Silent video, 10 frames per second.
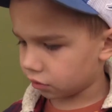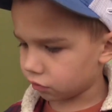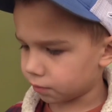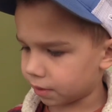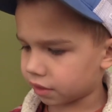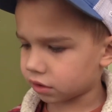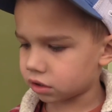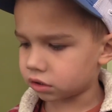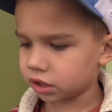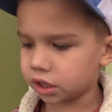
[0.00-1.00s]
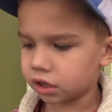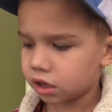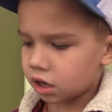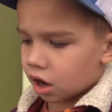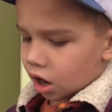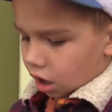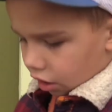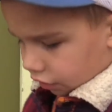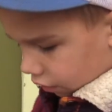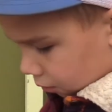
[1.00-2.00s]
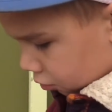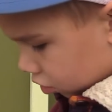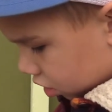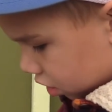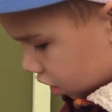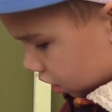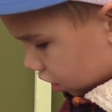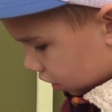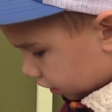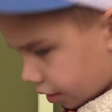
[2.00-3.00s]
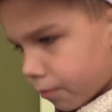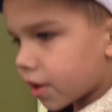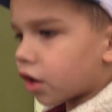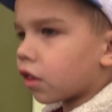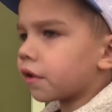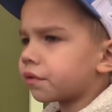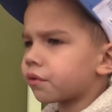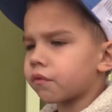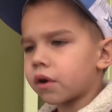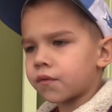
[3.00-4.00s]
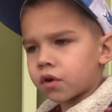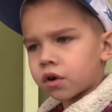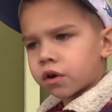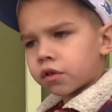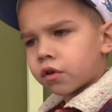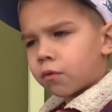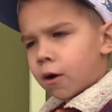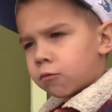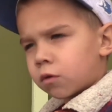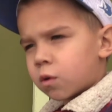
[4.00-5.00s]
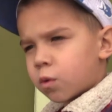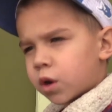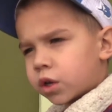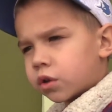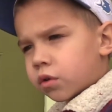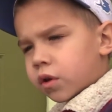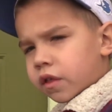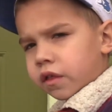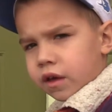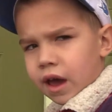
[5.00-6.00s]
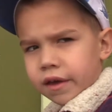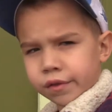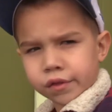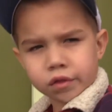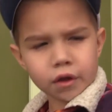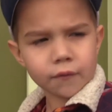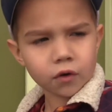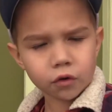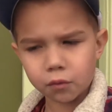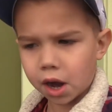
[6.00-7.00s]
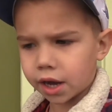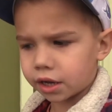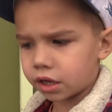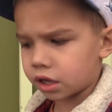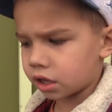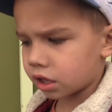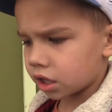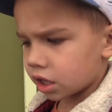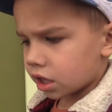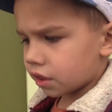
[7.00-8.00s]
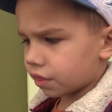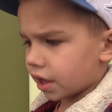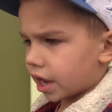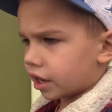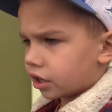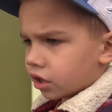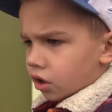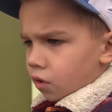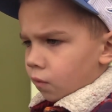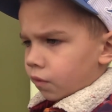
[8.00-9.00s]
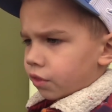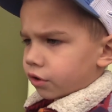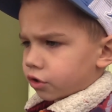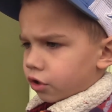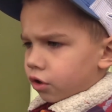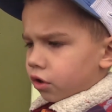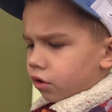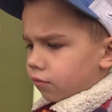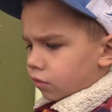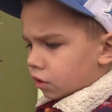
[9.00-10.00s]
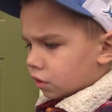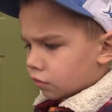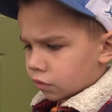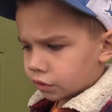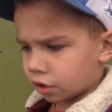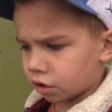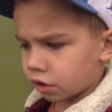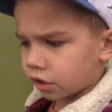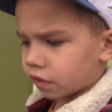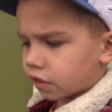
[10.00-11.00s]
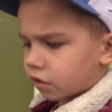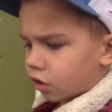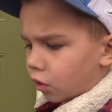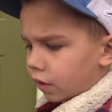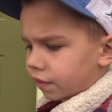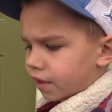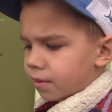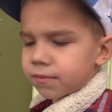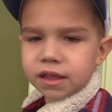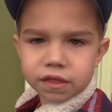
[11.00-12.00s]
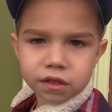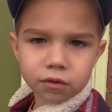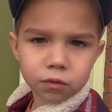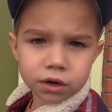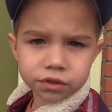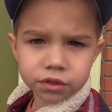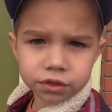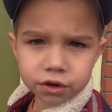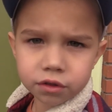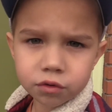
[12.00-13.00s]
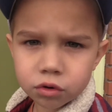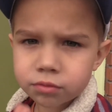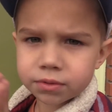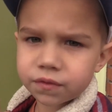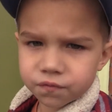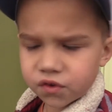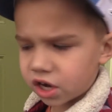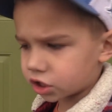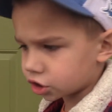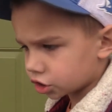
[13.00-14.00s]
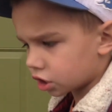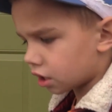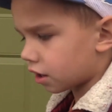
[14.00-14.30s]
we're basically on somewhere in the middle of the river. So what we're going to do is cast left or right, and then when the current's going, that means that when there's going to be fish.